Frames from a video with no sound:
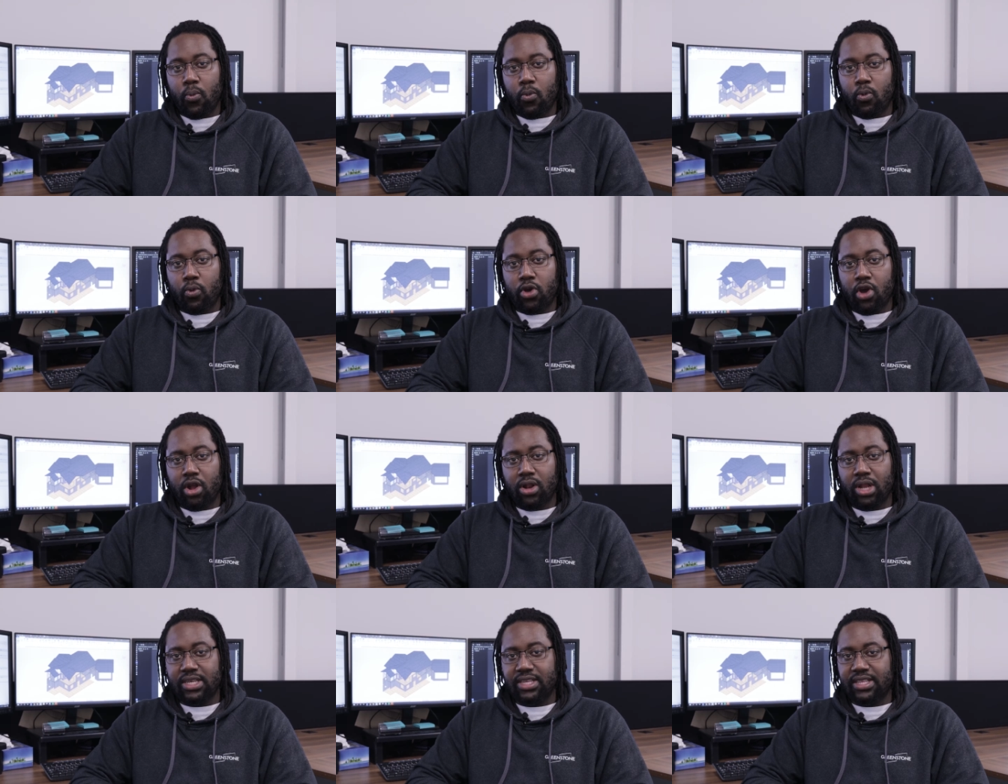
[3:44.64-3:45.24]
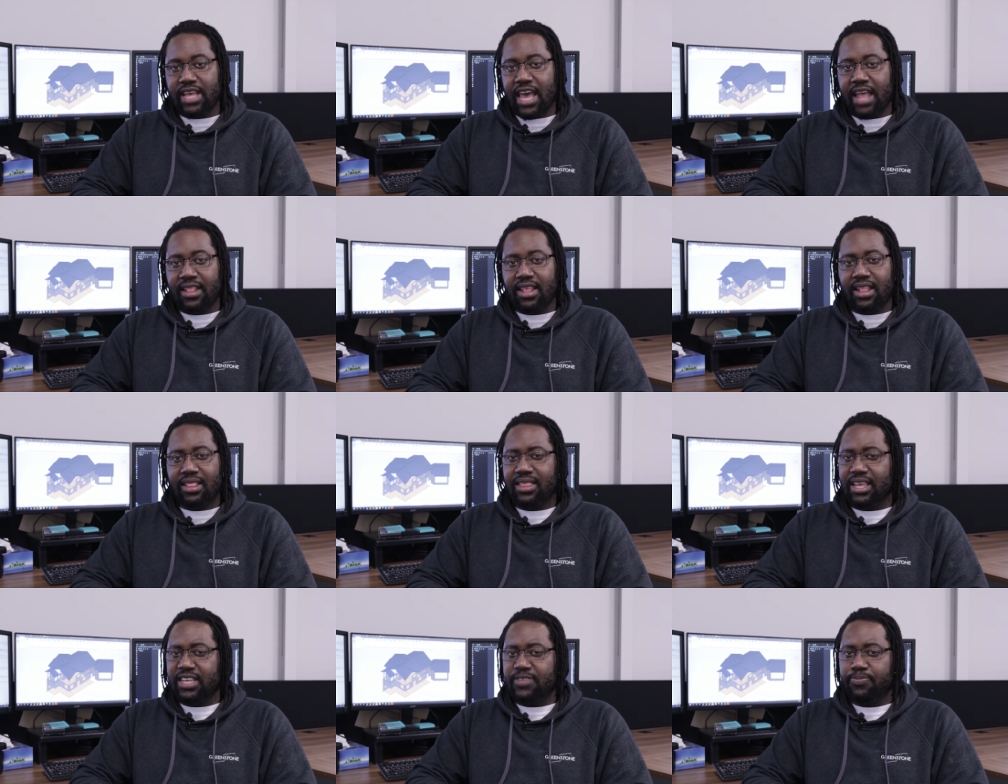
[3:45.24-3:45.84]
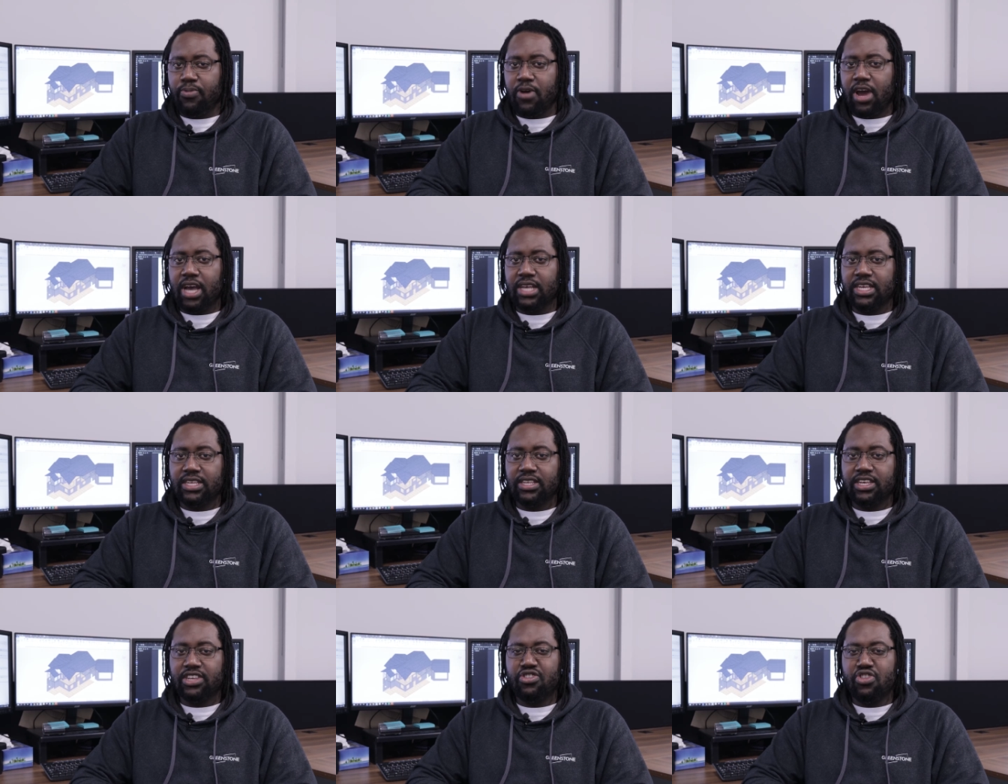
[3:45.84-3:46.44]
We understand that this
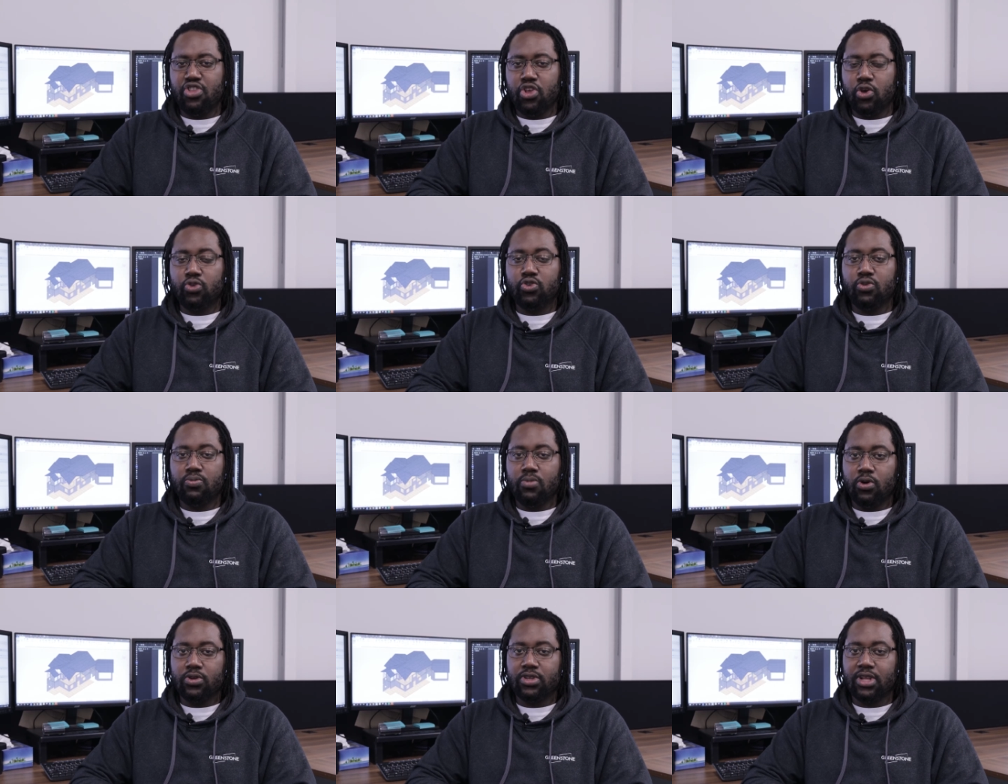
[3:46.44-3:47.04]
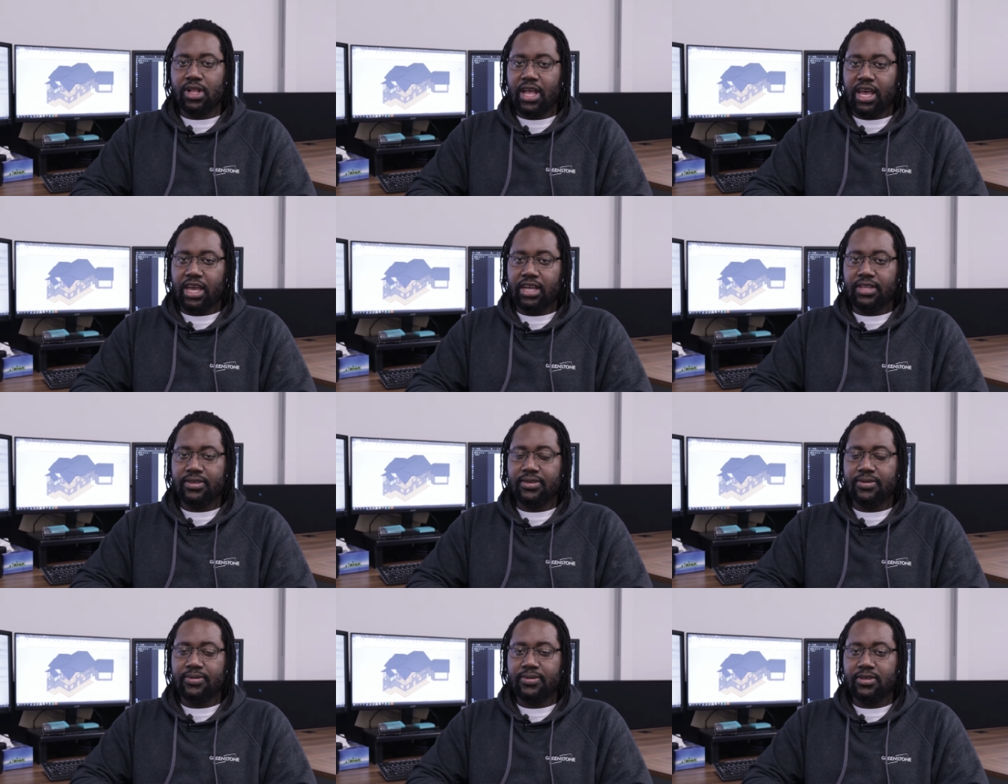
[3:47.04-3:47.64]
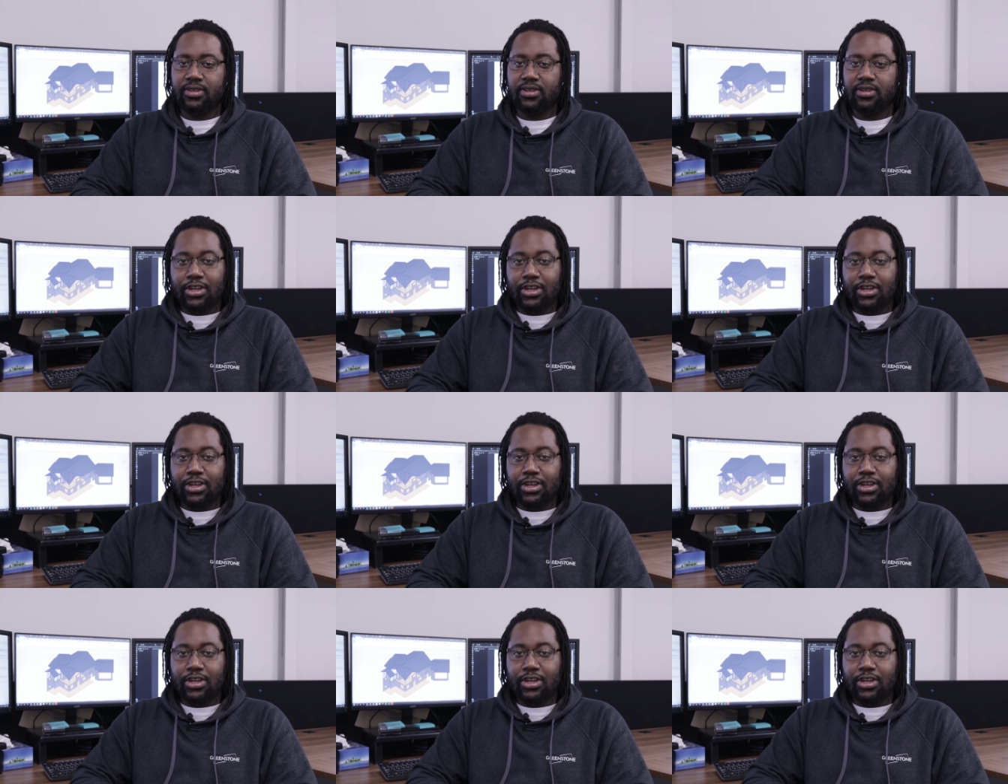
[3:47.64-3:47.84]
process is new to most clients,